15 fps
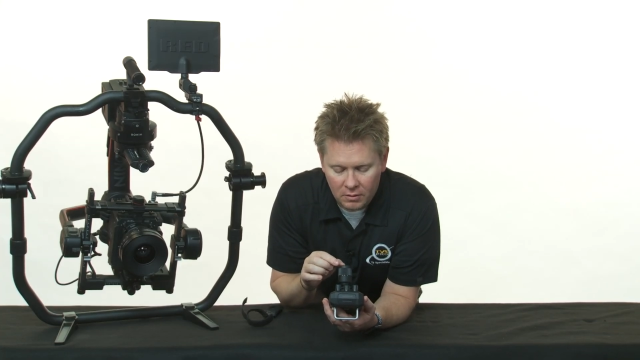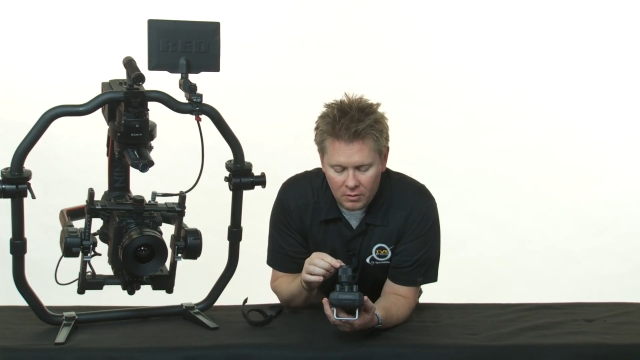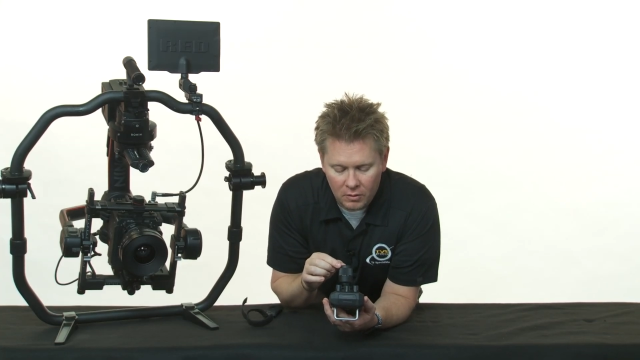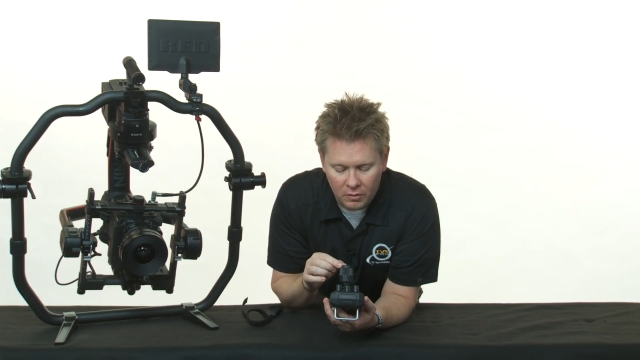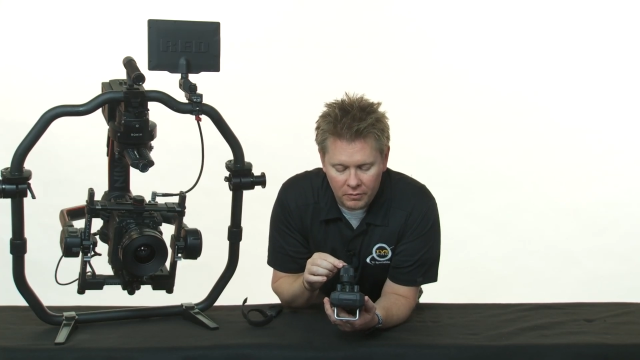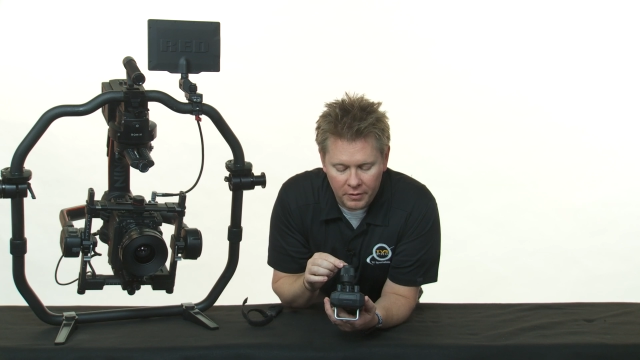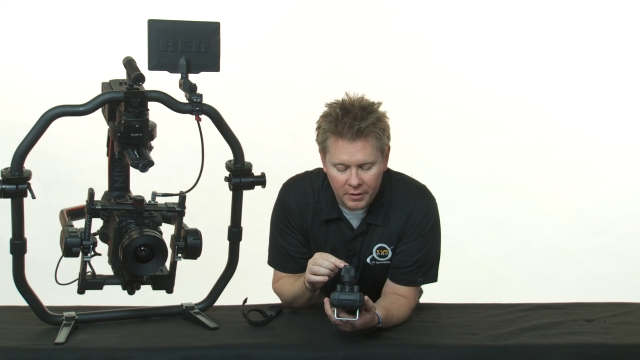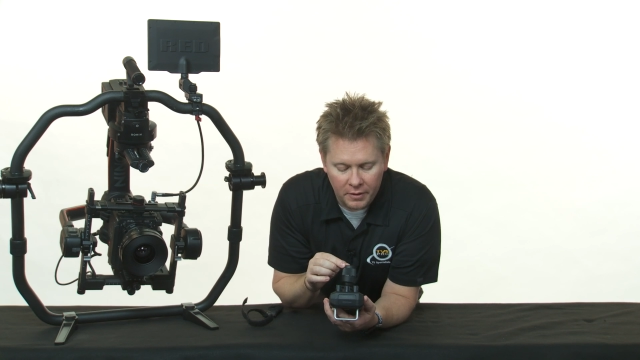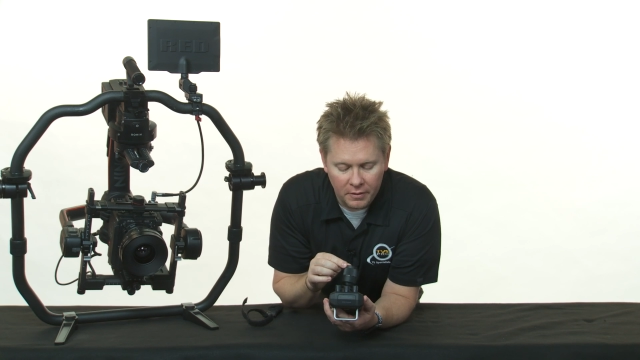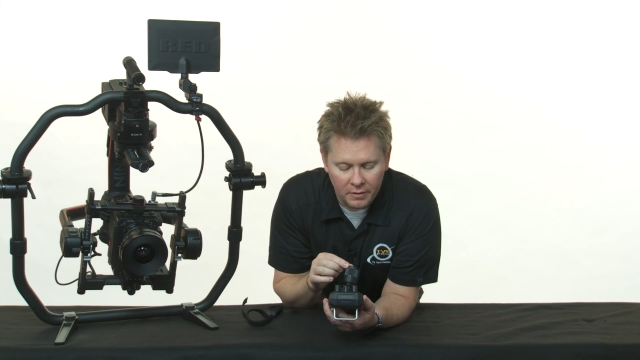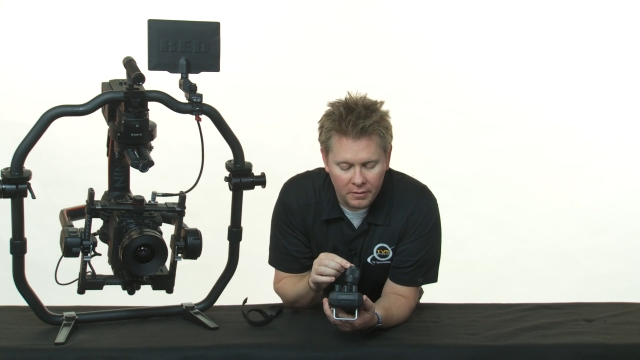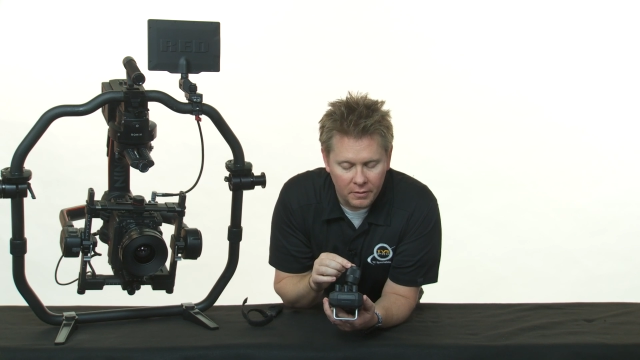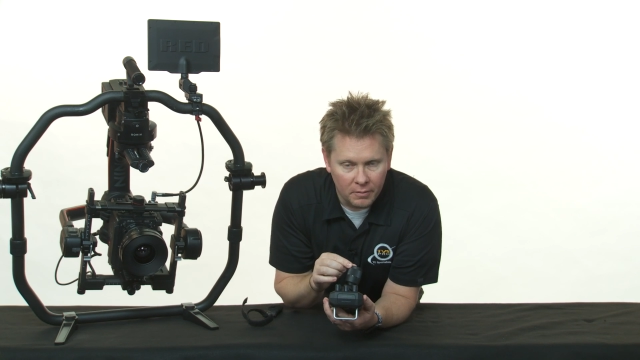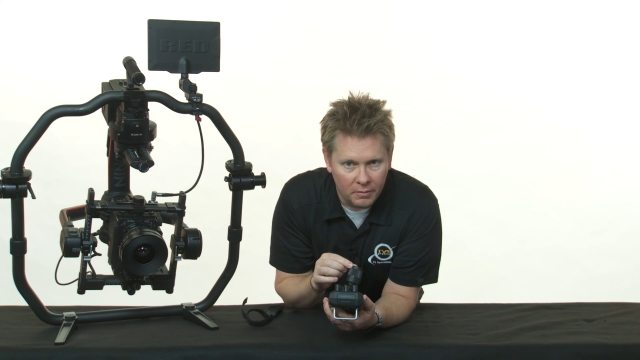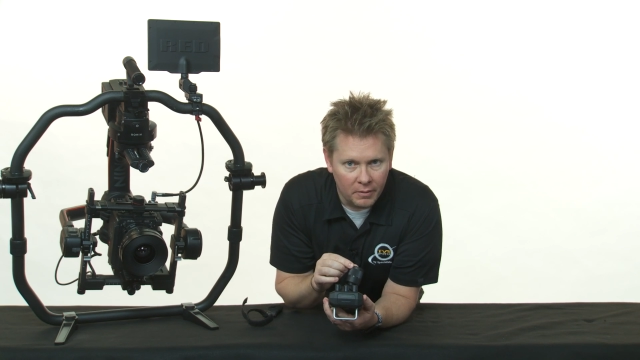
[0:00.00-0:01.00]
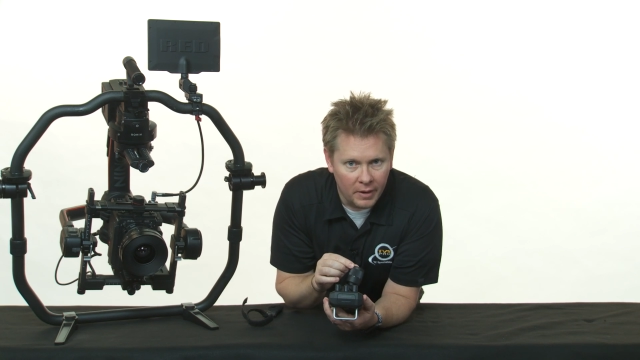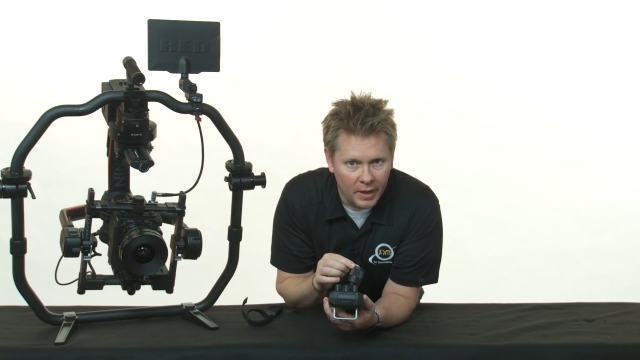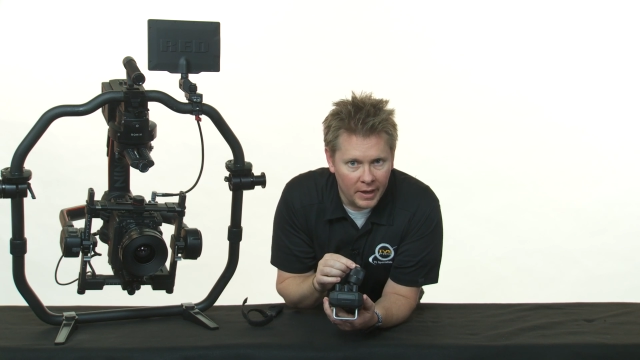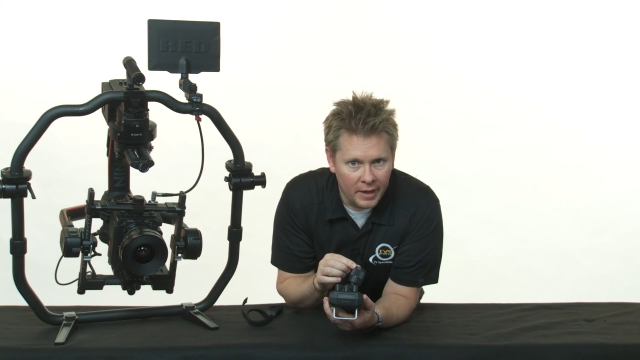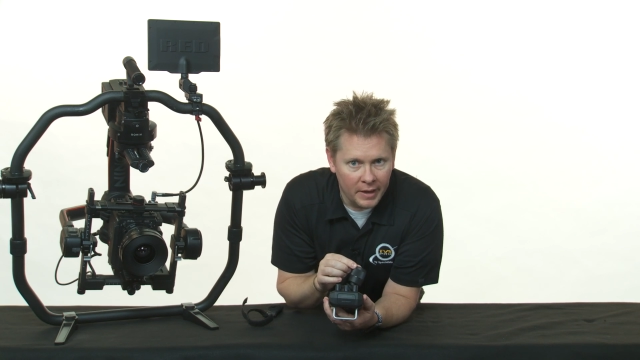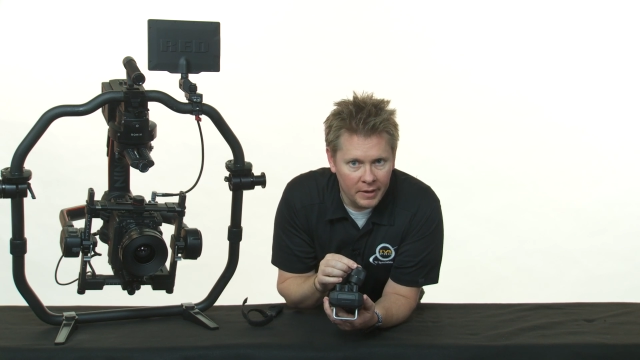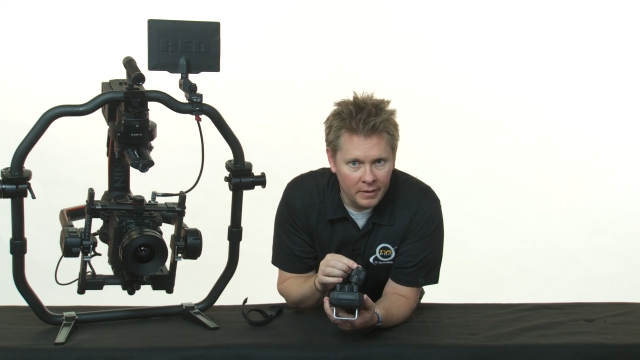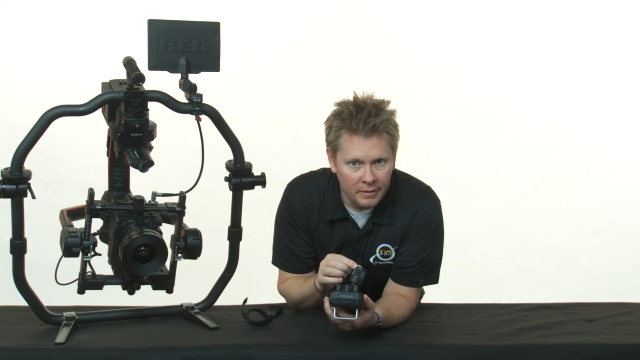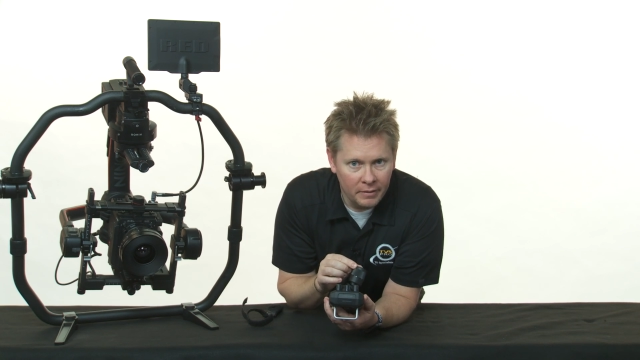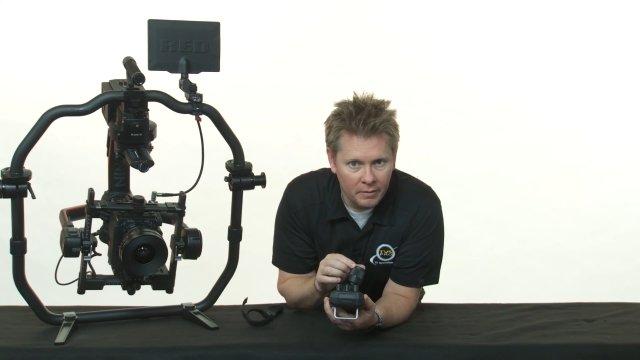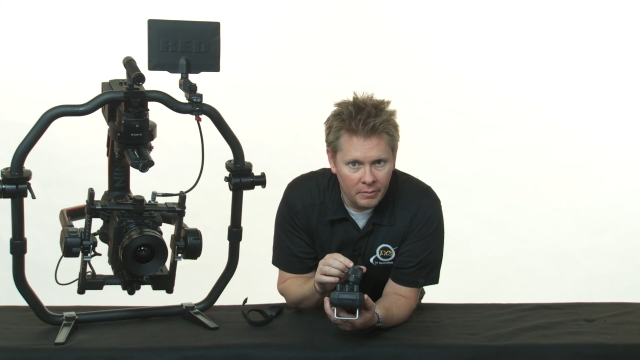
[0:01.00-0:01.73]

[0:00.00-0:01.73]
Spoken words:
over here to the right,